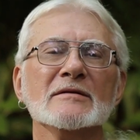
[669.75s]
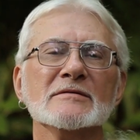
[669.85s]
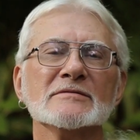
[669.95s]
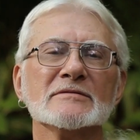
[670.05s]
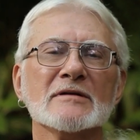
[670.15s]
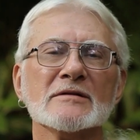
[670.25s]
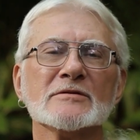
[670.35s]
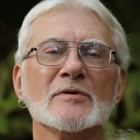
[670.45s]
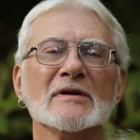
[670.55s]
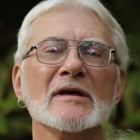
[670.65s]
and is
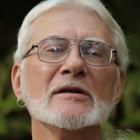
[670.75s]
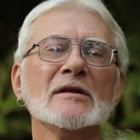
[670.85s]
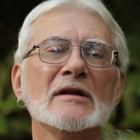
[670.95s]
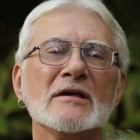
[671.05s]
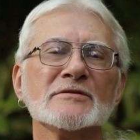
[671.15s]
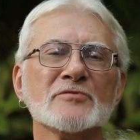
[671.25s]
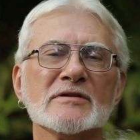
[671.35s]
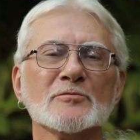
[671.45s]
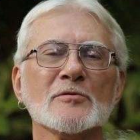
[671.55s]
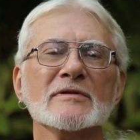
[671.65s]
consequently a little less
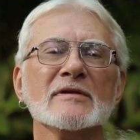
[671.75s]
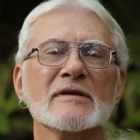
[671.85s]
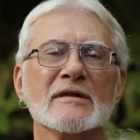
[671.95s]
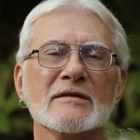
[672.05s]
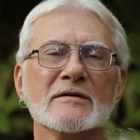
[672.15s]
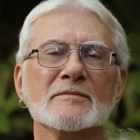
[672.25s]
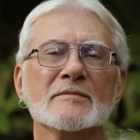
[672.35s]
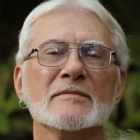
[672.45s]
trustworthy than the